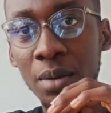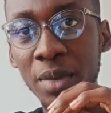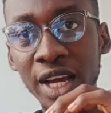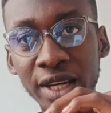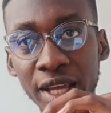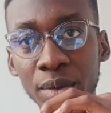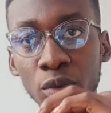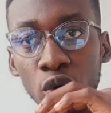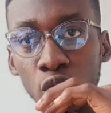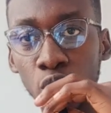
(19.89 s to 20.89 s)
I'm by
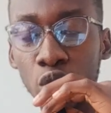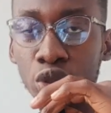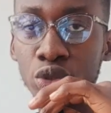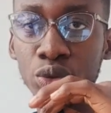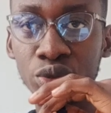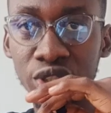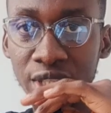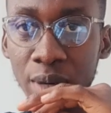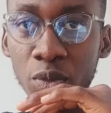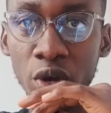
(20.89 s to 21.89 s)
name Olukotun
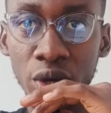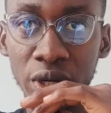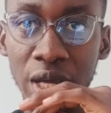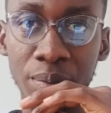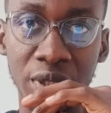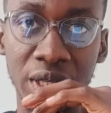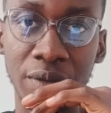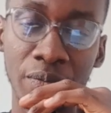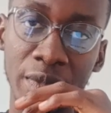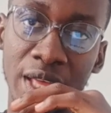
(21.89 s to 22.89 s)
Samuel
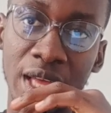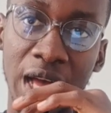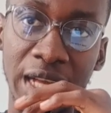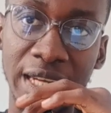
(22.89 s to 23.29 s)
Olamide,